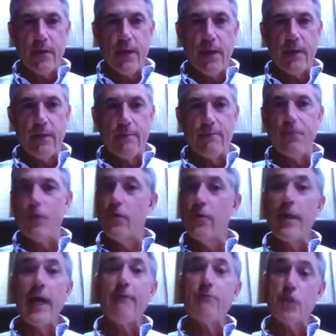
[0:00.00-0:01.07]
And for
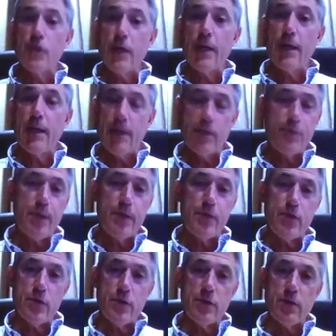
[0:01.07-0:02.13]
an average ALS
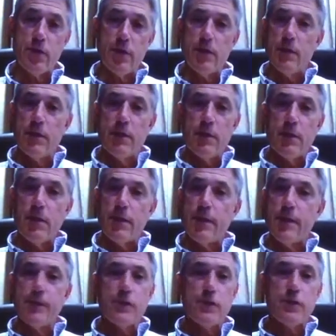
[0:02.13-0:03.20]
patient,
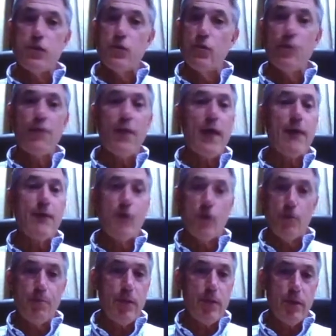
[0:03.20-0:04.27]
it's a 2 to 5
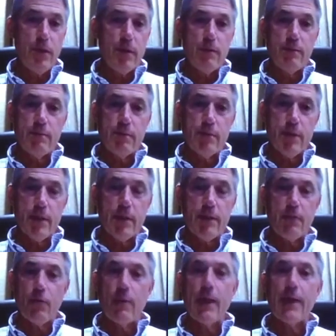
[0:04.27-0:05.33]
year period, I
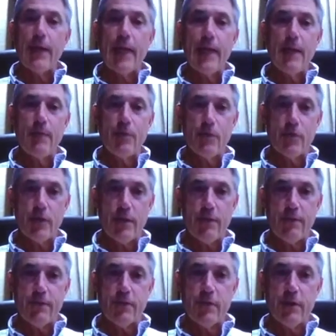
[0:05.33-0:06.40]
think, for about 90%.
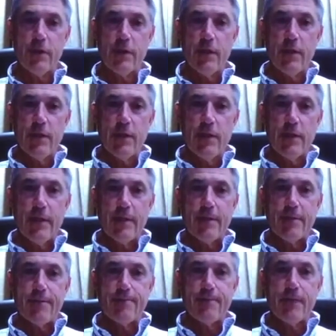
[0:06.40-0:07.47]

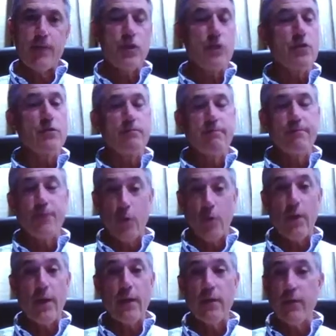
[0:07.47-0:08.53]
Now, just for
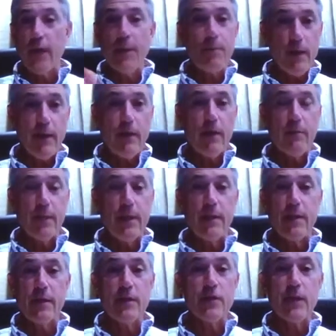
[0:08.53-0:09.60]
the record, I plan on
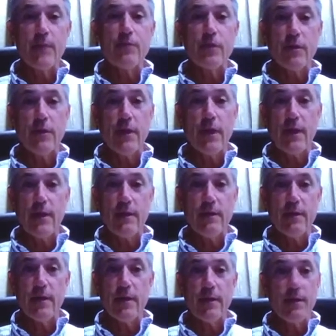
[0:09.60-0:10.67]
being an exception to that,
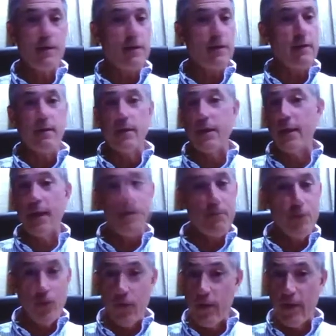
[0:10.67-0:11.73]
and
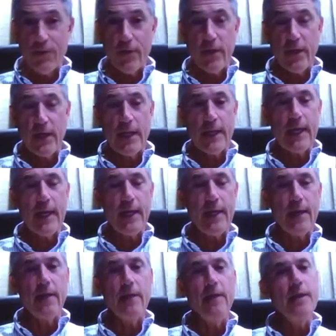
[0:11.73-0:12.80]
I'm doing everything I
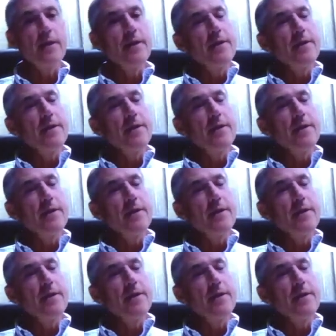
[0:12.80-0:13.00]
can.